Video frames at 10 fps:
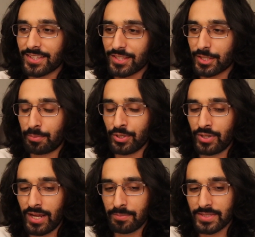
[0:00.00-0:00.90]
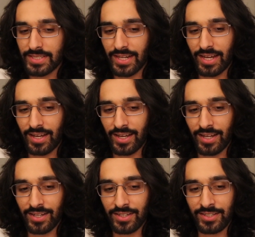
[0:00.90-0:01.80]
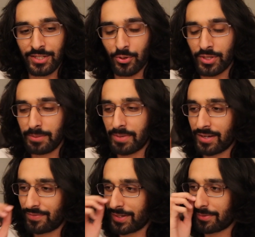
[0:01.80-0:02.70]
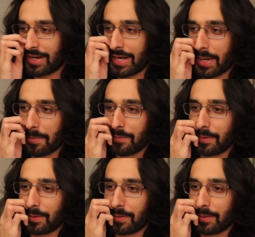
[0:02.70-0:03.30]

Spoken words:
The Blue Names, the only benefit right now,